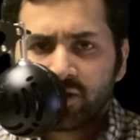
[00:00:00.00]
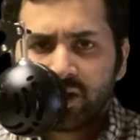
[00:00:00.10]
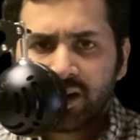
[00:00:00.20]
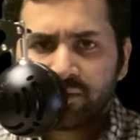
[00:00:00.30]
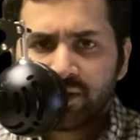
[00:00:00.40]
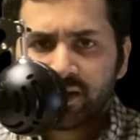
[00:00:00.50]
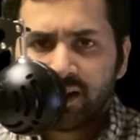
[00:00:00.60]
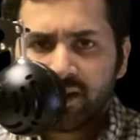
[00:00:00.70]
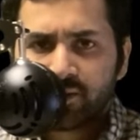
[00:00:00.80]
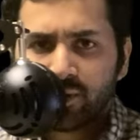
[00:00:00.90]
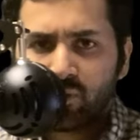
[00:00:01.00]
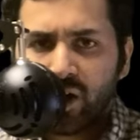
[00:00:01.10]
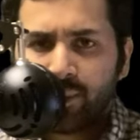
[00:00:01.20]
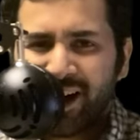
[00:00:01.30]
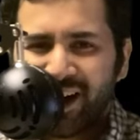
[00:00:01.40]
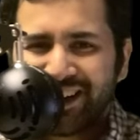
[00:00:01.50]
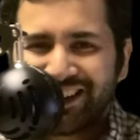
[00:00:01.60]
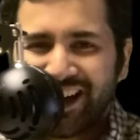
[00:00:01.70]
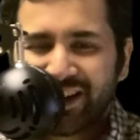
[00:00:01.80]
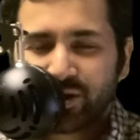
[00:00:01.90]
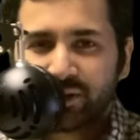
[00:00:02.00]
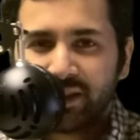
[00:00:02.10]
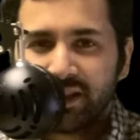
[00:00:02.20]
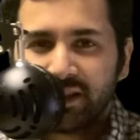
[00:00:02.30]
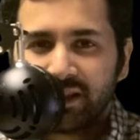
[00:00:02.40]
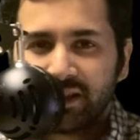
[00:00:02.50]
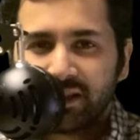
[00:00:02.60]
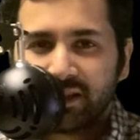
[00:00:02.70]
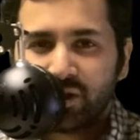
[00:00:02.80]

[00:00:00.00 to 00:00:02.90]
She kind of fits in that sort of realm. I actually